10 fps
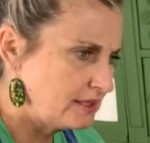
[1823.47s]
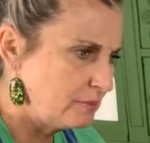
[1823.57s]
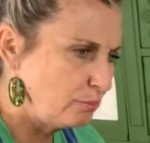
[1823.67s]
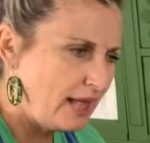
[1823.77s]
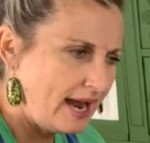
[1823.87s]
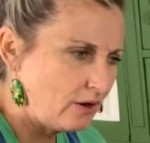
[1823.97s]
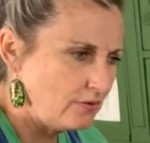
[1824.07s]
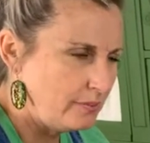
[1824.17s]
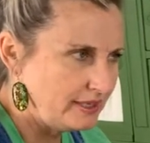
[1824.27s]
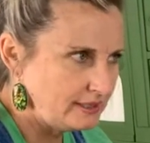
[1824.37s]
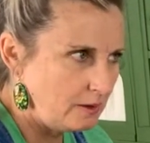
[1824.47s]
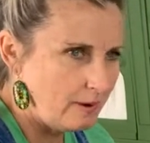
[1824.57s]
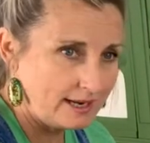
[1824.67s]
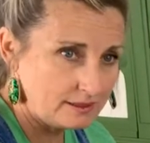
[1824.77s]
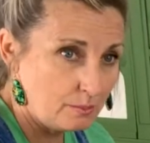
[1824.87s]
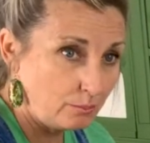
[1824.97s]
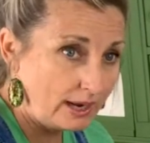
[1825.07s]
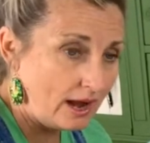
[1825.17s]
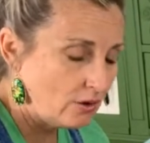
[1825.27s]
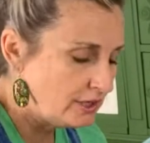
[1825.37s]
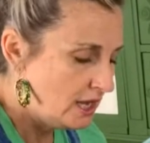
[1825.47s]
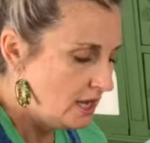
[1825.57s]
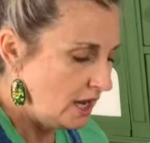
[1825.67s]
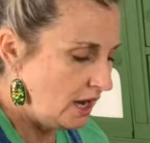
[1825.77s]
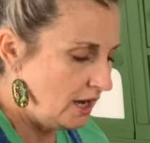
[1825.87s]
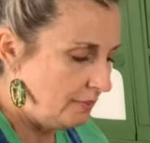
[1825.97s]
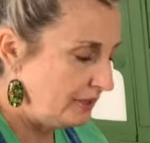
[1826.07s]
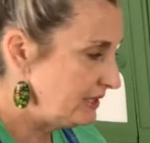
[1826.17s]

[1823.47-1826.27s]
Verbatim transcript: in black or the Best Dang Wax in brown um,